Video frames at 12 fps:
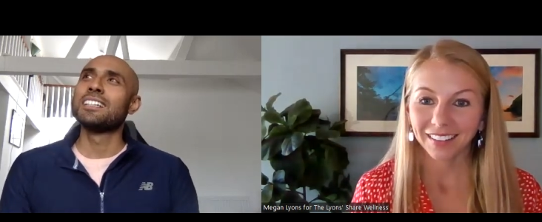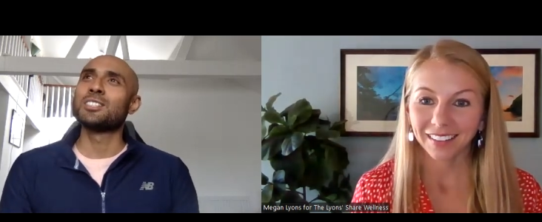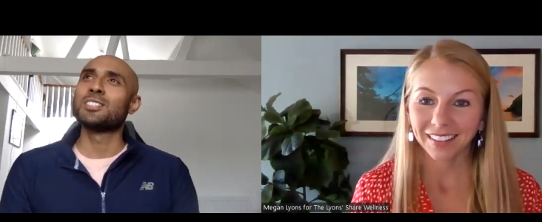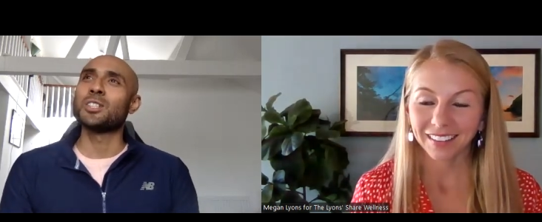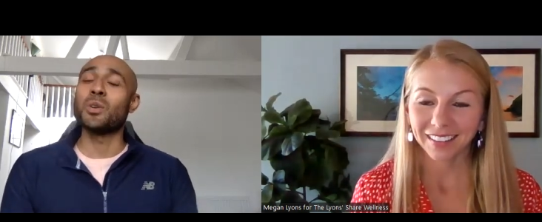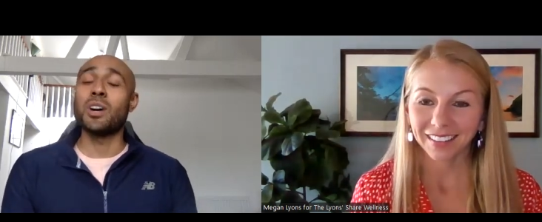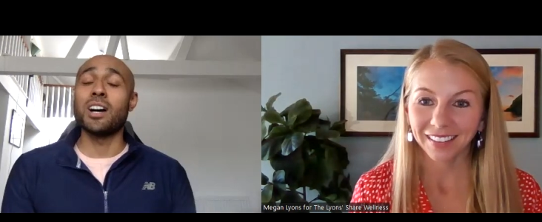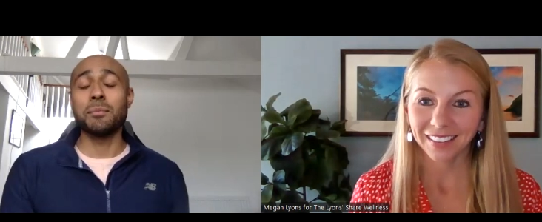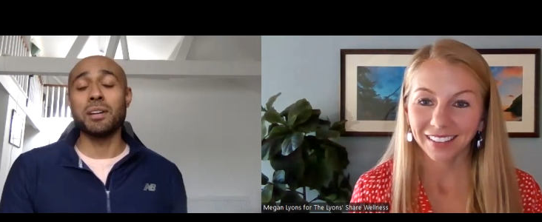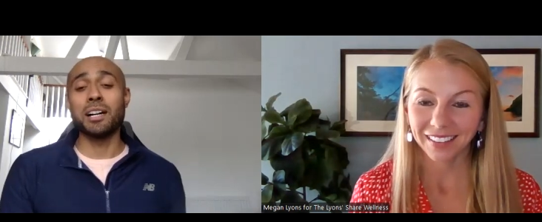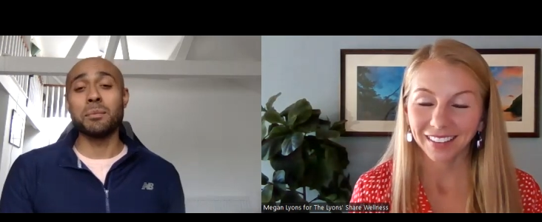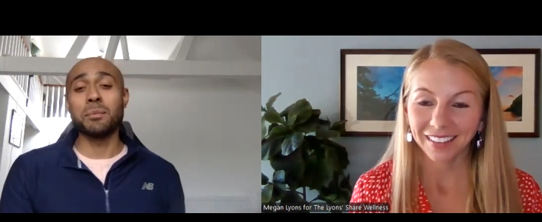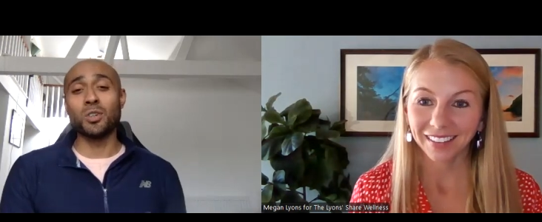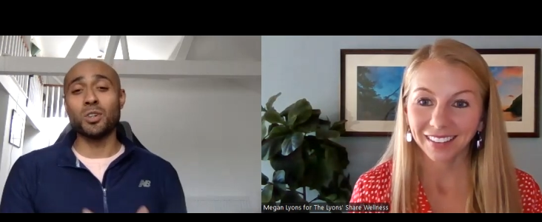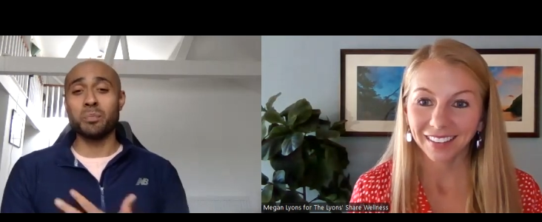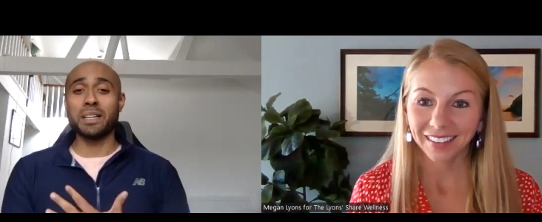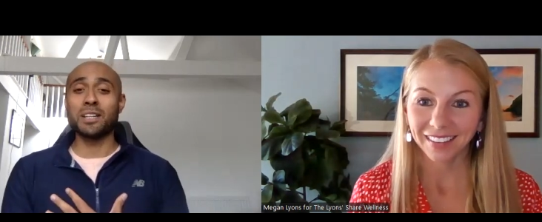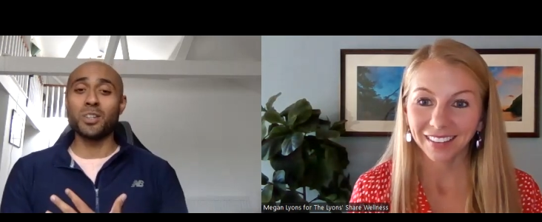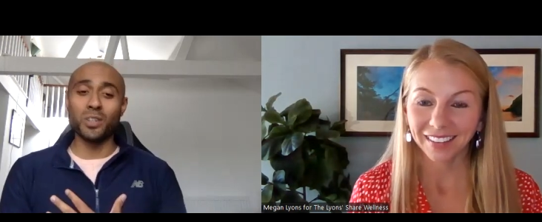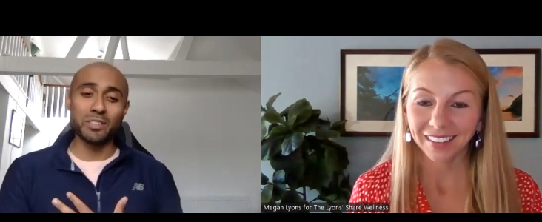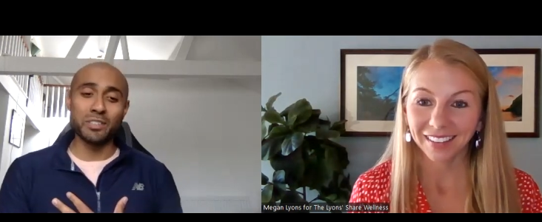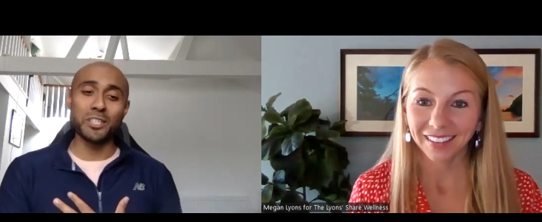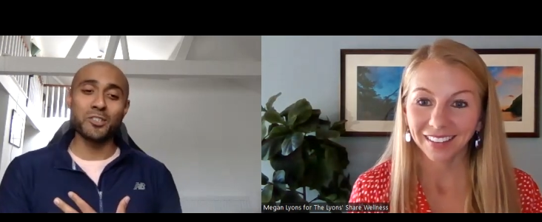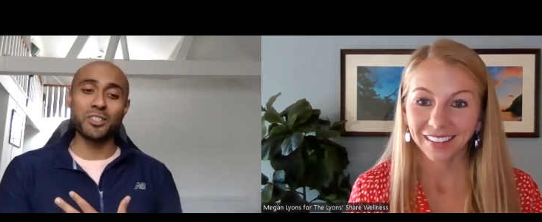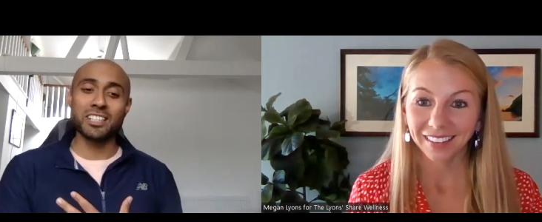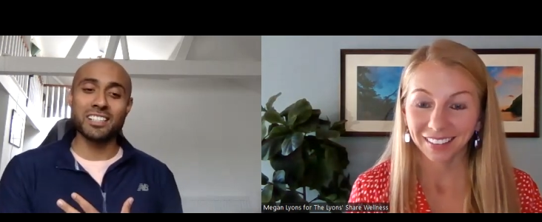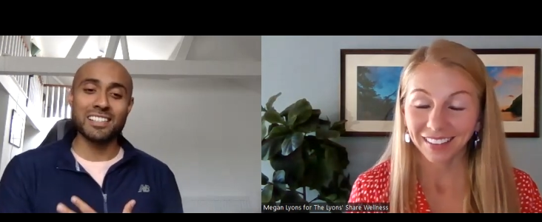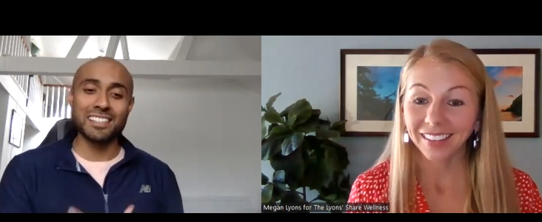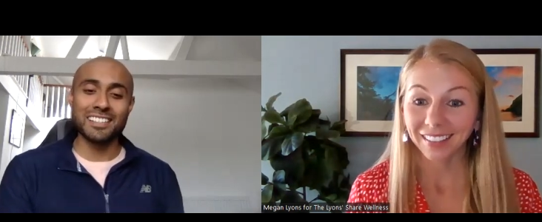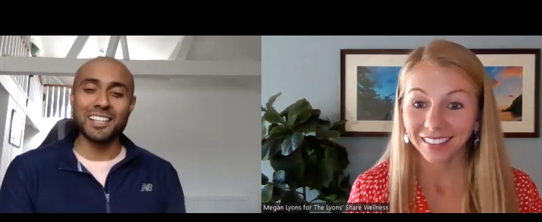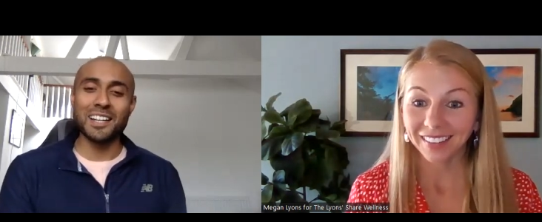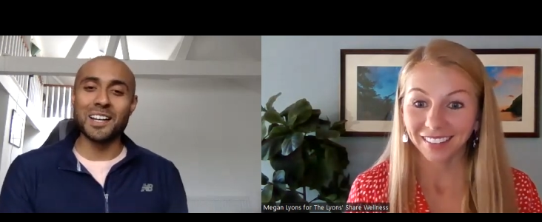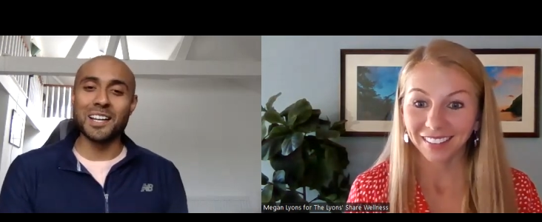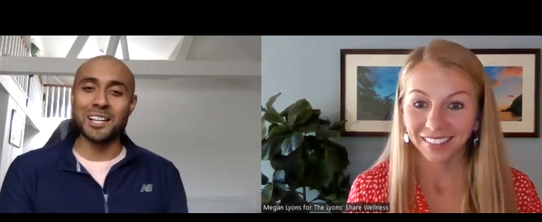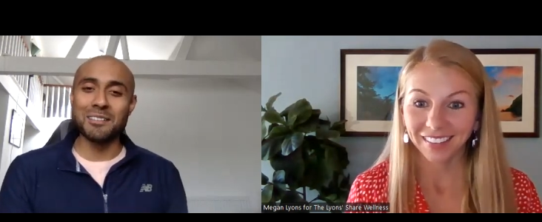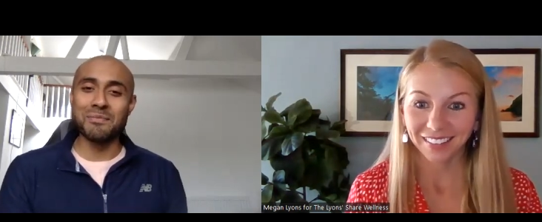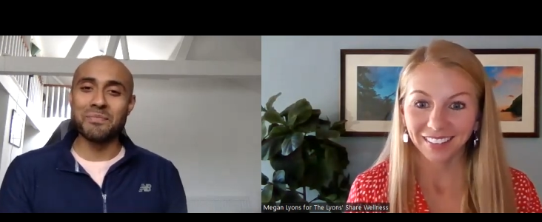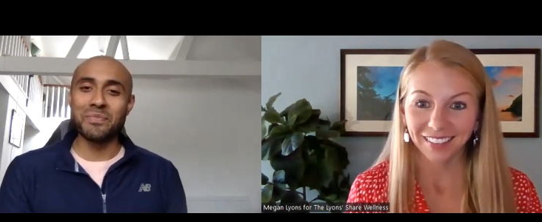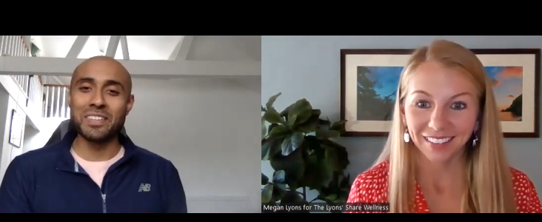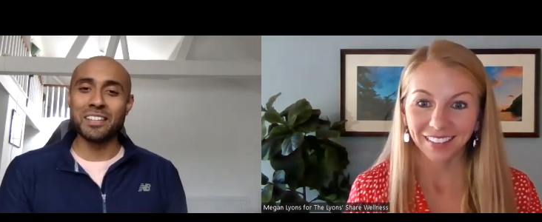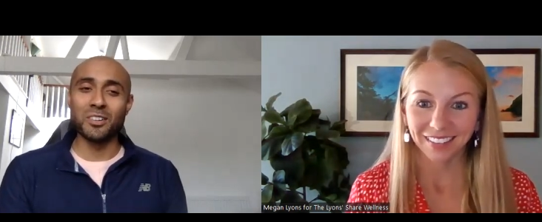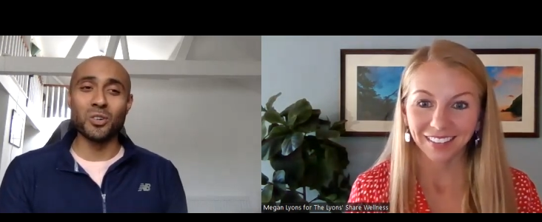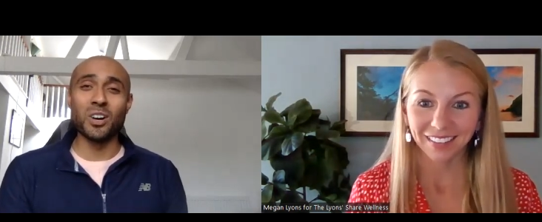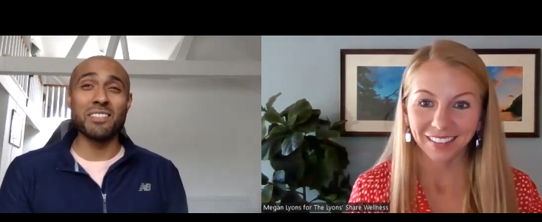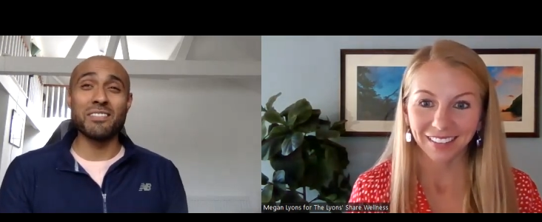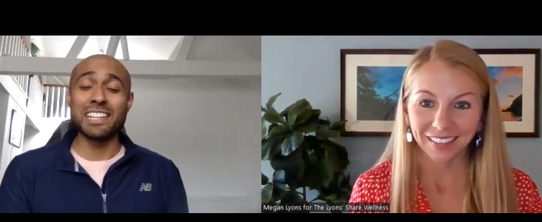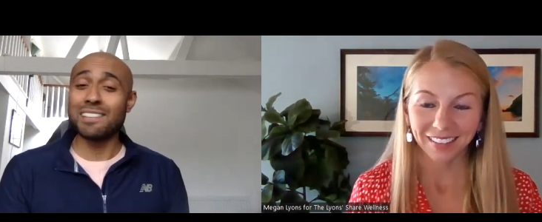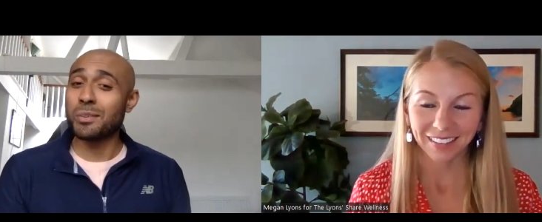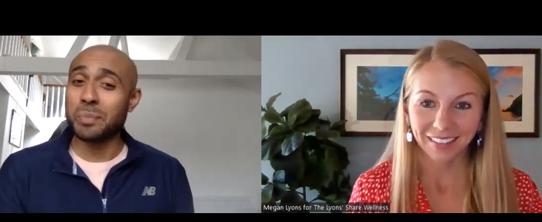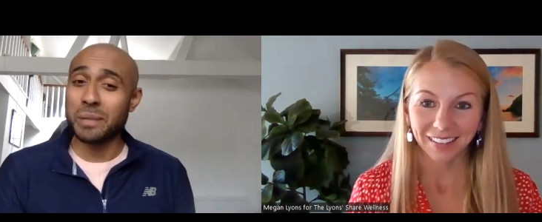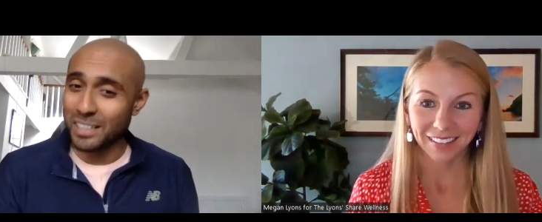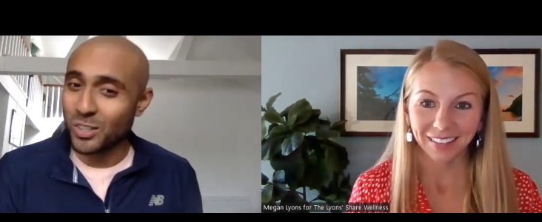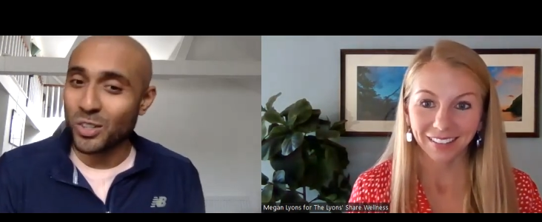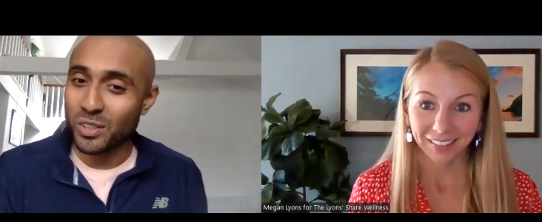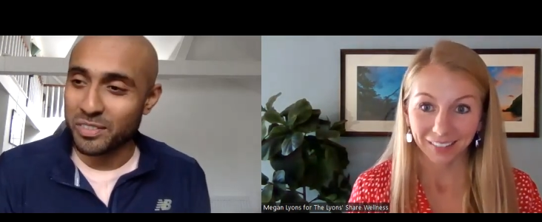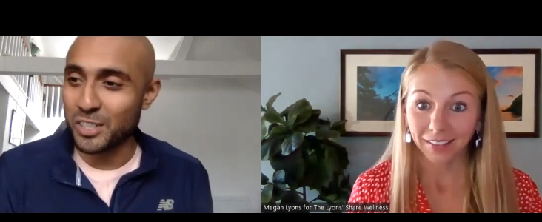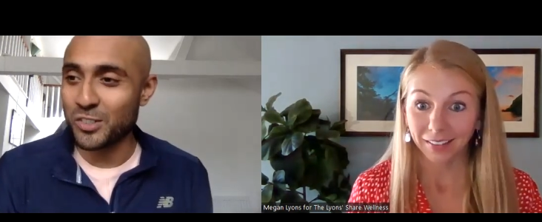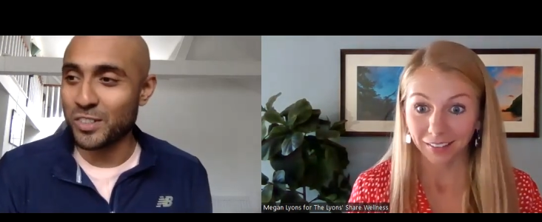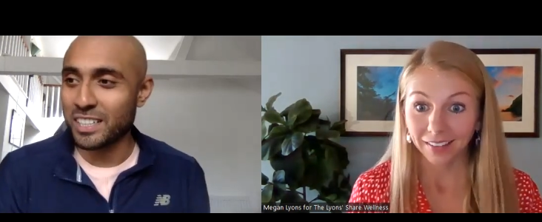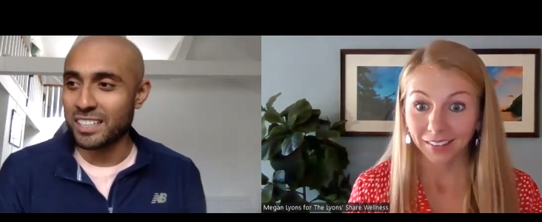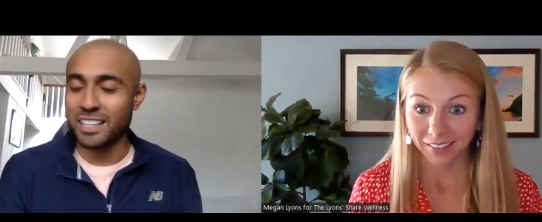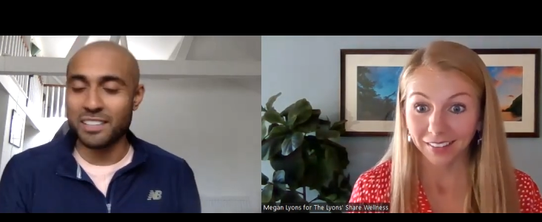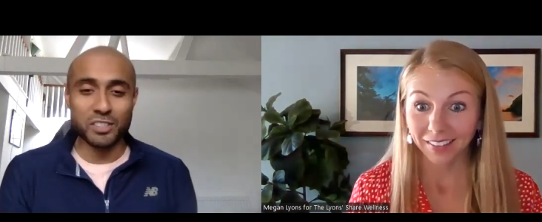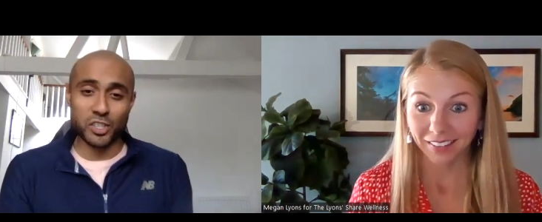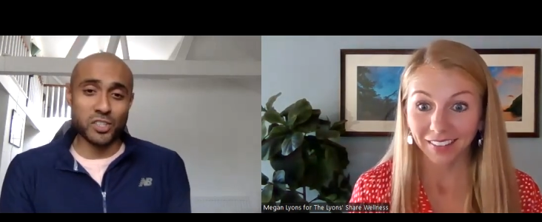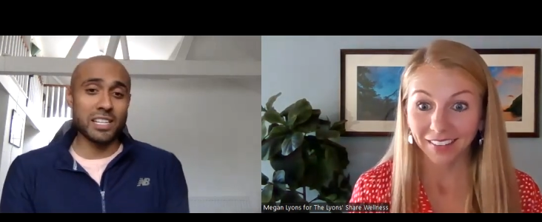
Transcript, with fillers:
Speaker 1: So I'm, I'm not a big coffee drinker, um, or I've never been a coffee drinker. I've just